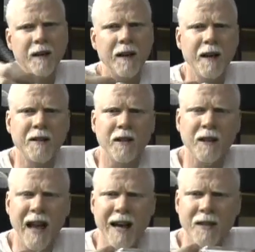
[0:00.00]
Uh, it's a
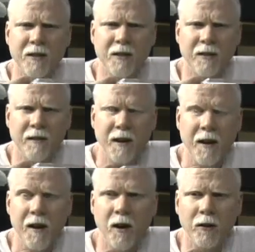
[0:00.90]
glass,
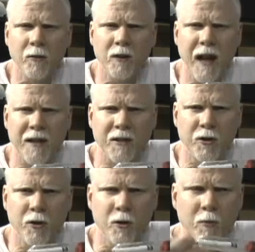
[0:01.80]
a hollow glass
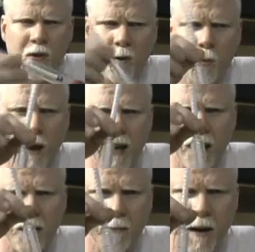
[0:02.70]
tube with a weight
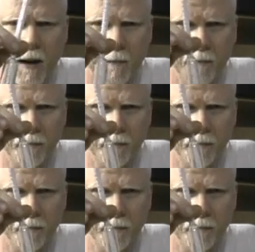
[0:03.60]
at the bottom.